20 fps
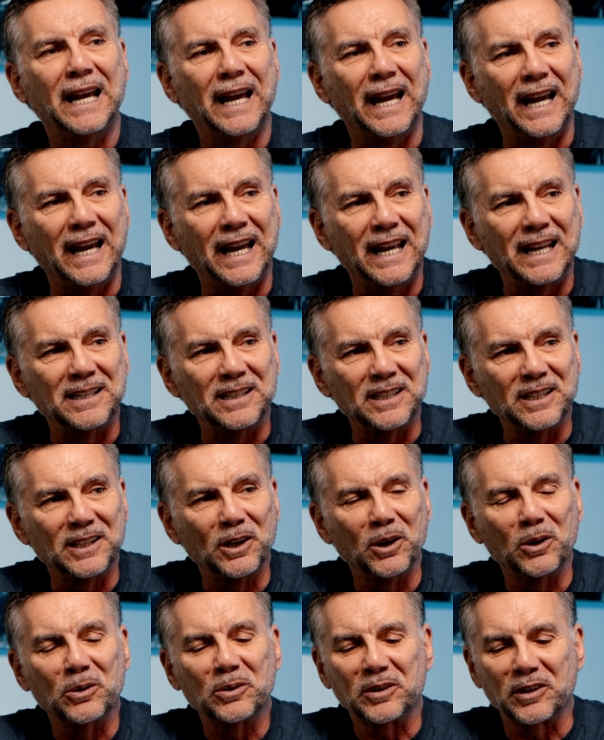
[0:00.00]
And,
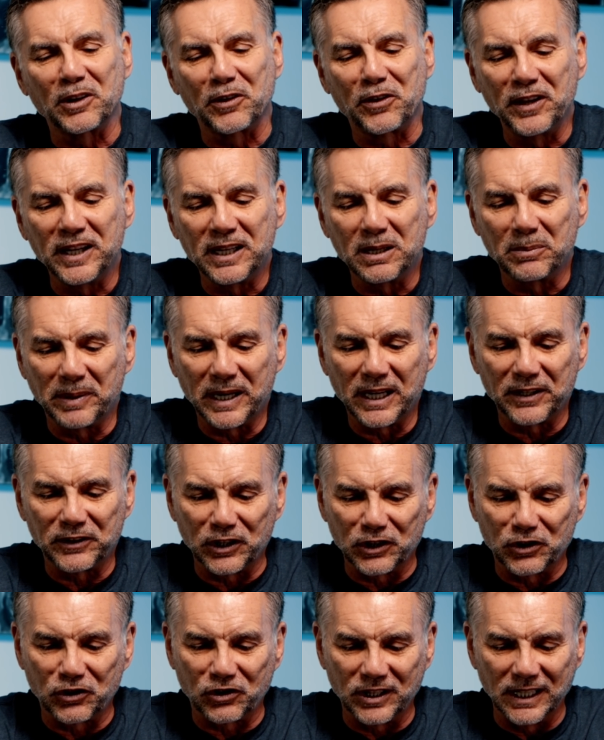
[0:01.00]
you know, the thing about
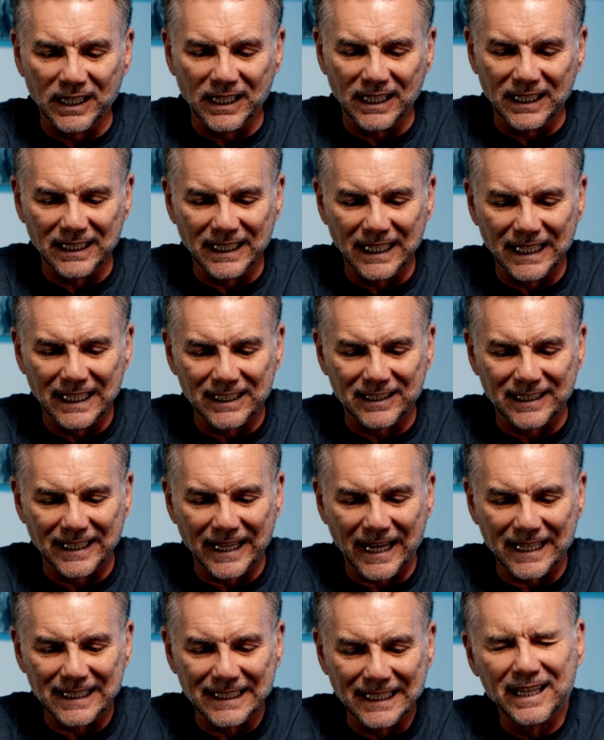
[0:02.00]
this scene is
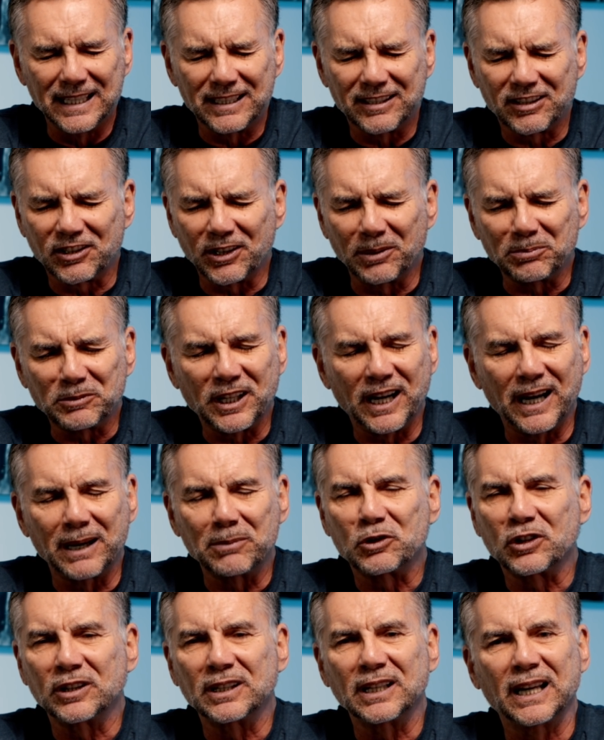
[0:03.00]
that
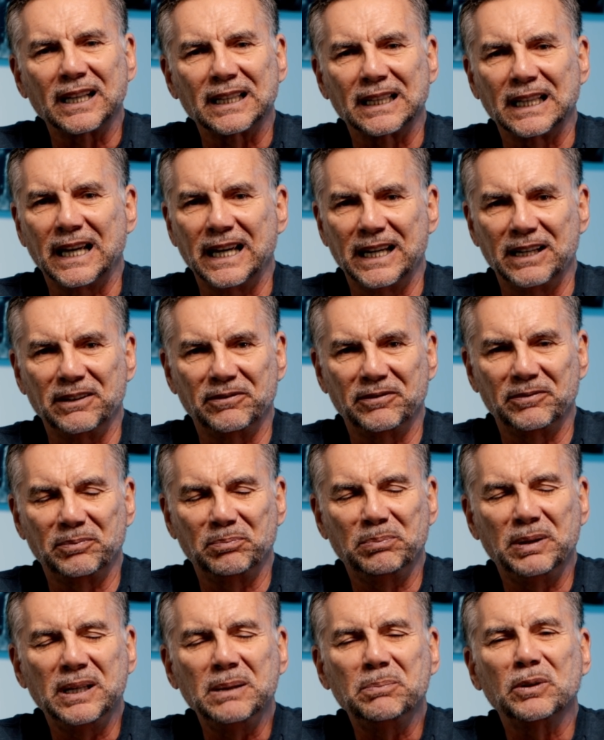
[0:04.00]
sometimes in that life,
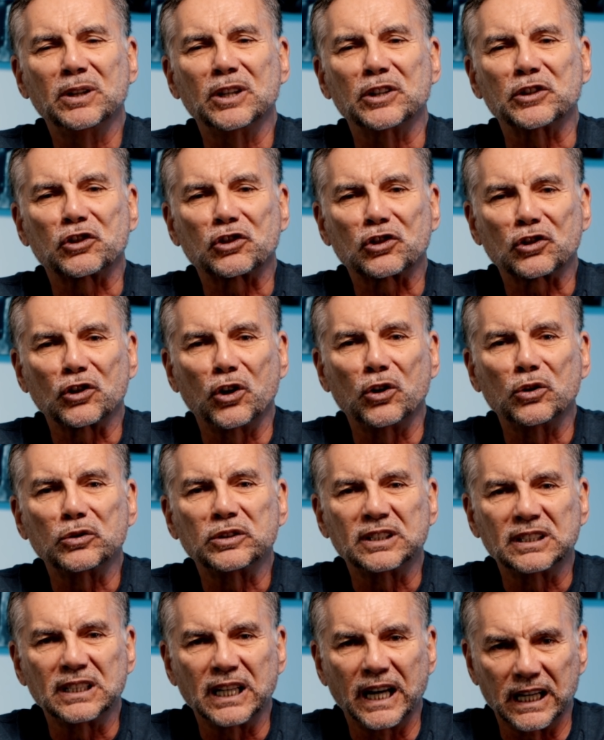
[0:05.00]
people are so
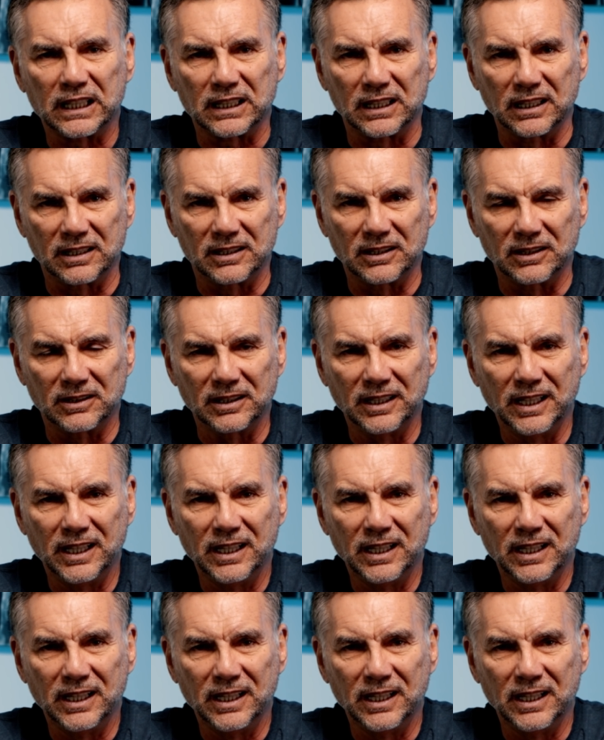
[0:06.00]
technical.